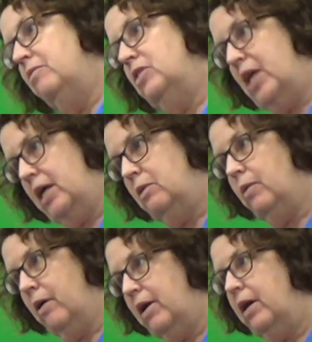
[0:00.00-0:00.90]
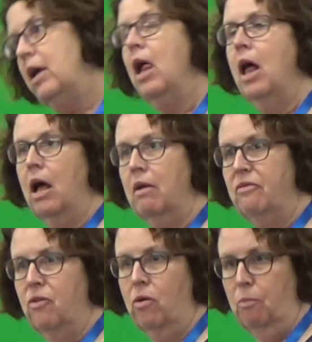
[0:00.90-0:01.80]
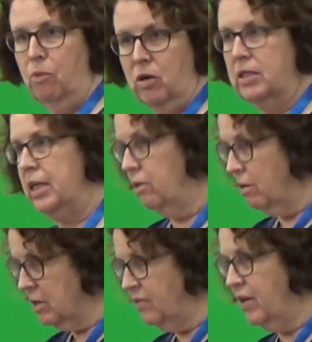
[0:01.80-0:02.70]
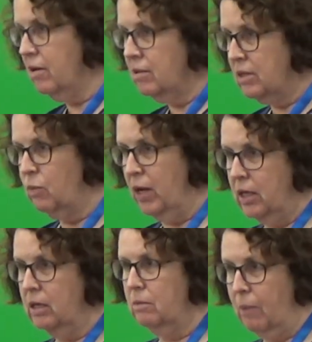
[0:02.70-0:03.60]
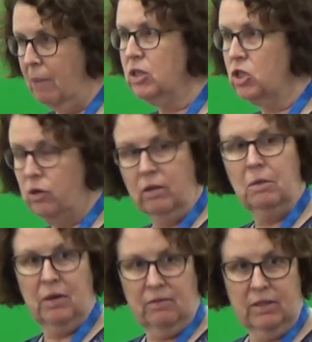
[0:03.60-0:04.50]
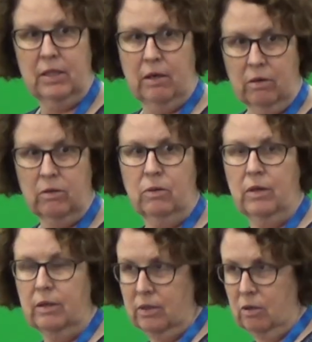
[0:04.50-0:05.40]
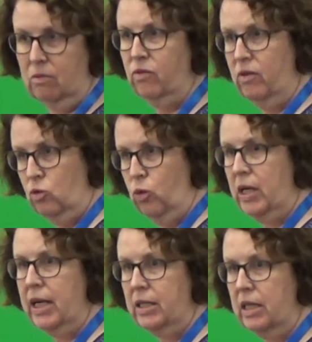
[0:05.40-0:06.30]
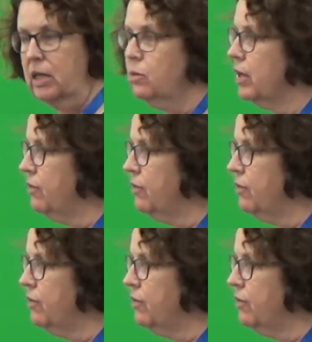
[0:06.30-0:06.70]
through January for books in those fields published during the previous year. So for 2019, we're